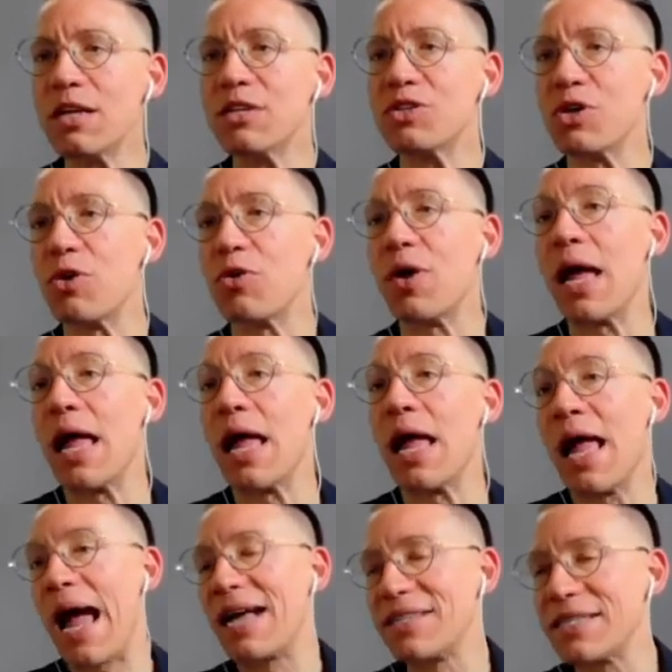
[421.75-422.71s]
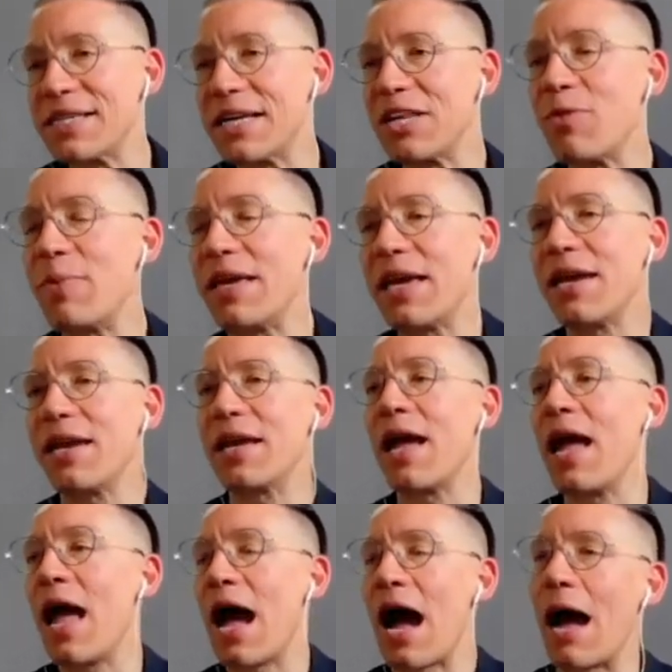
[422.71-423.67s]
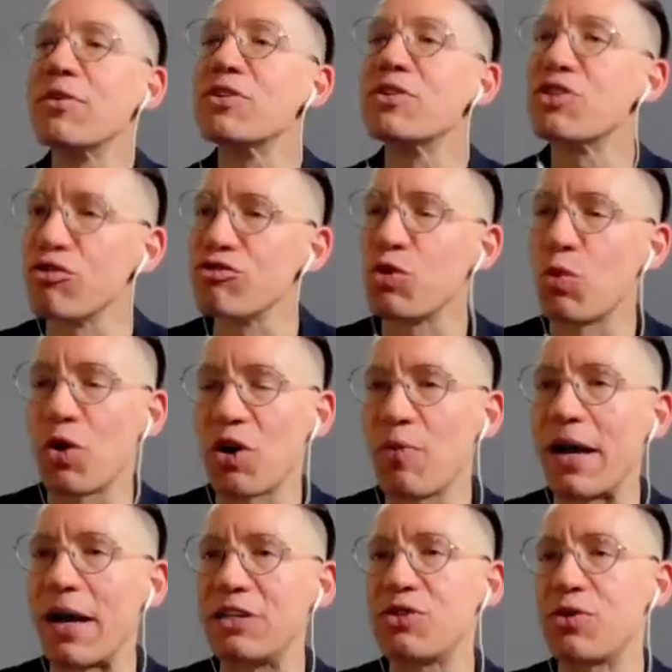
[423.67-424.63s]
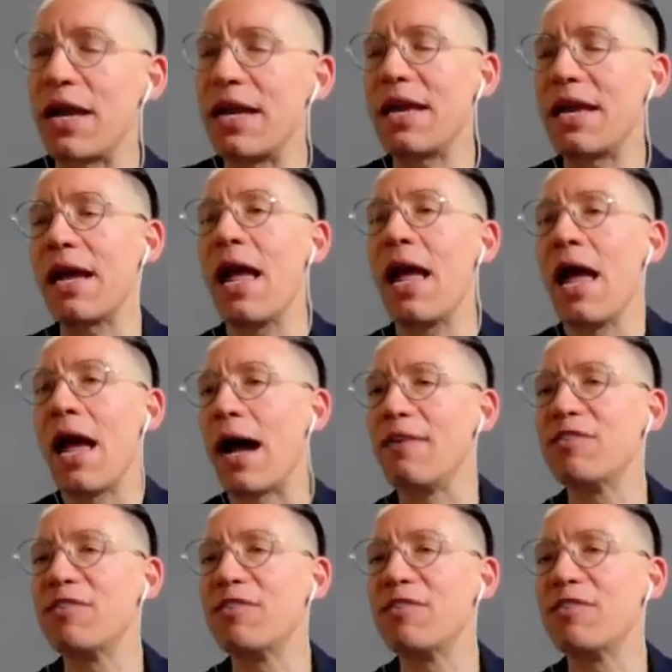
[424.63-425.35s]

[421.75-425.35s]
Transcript: And so, as I said at the beginning, I'm a social worker by training.